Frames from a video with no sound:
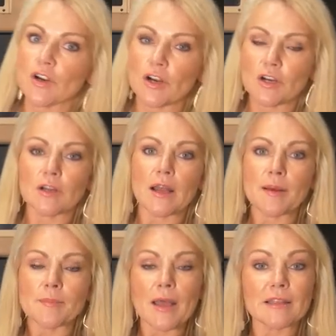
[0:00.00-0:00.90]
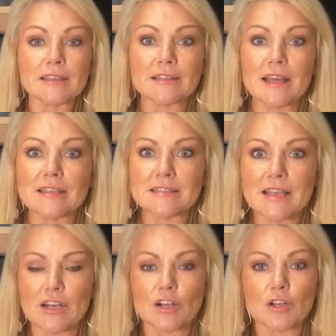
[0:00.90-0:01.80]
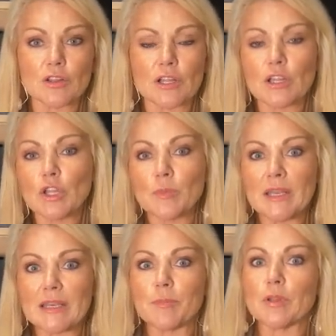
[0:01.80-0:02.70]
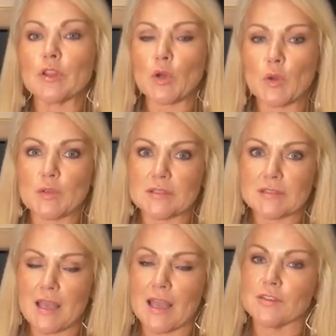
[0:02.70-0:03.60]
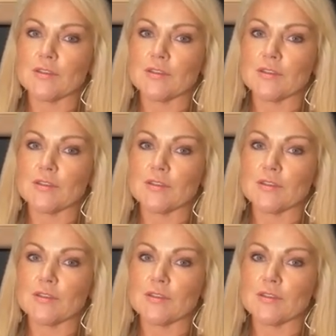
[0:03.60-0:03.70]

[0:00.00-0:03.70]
are our um, LED lights that are illuminated below the slide.